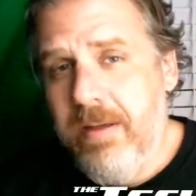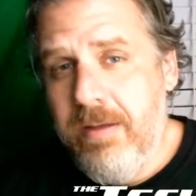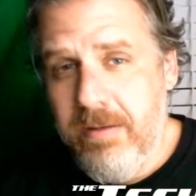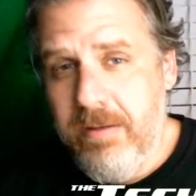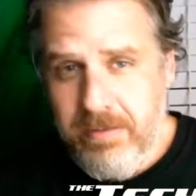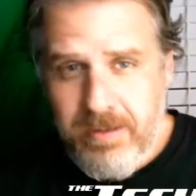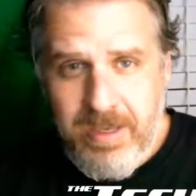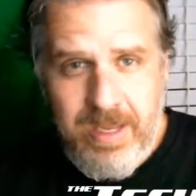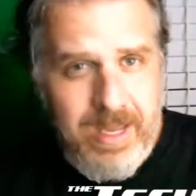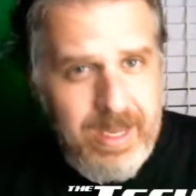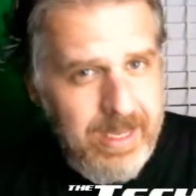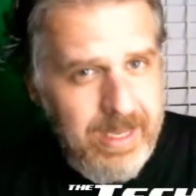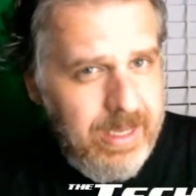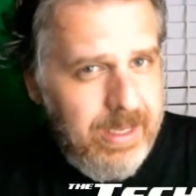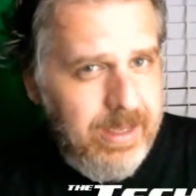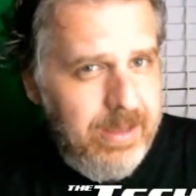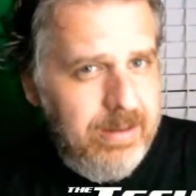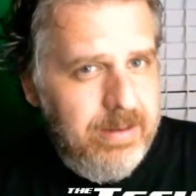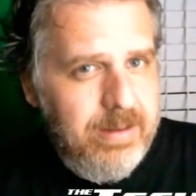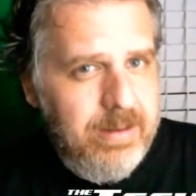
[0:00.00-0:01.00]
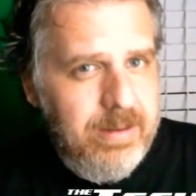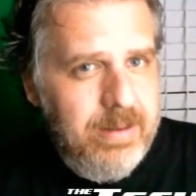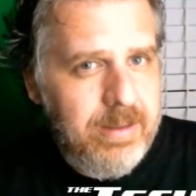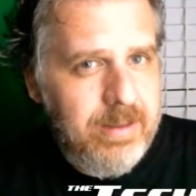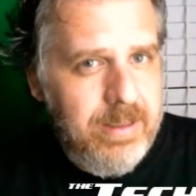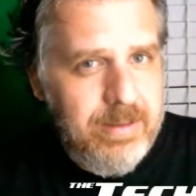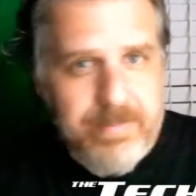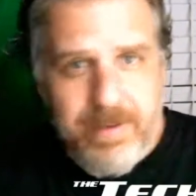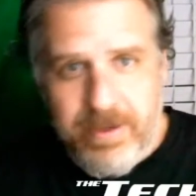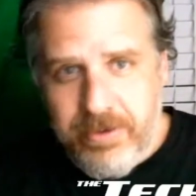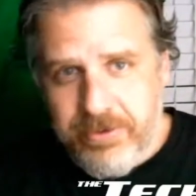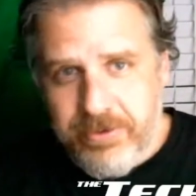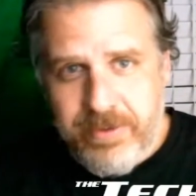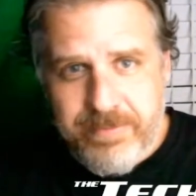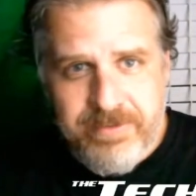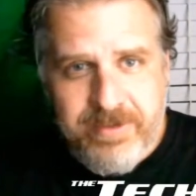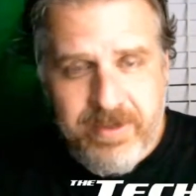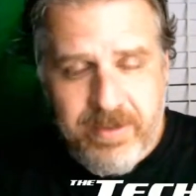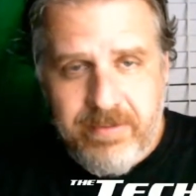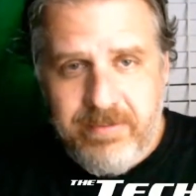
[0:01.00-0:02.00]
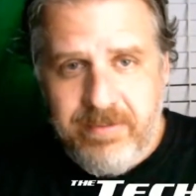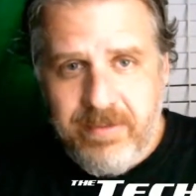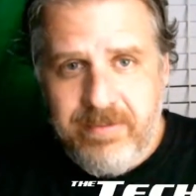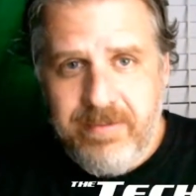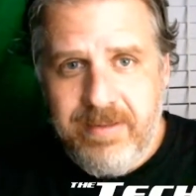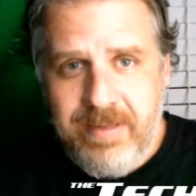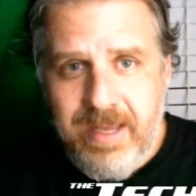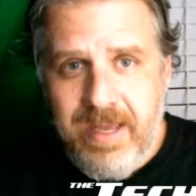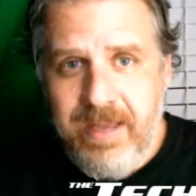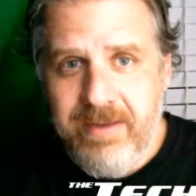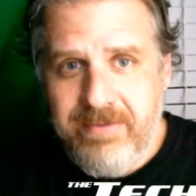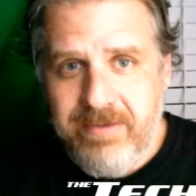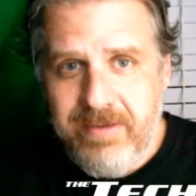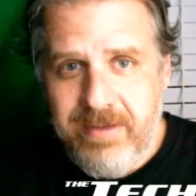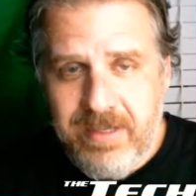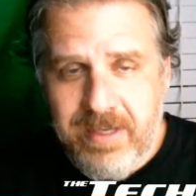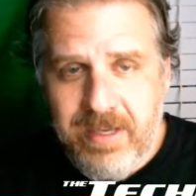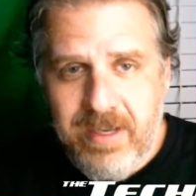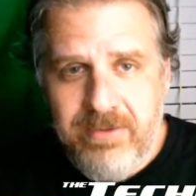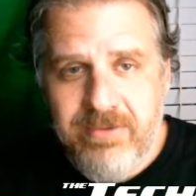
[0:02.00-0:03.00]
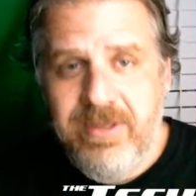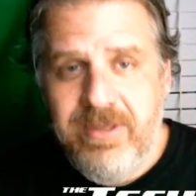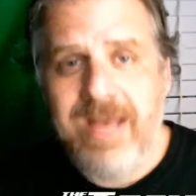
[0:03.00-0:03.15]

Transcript: you can get better drum sounds as the SNES.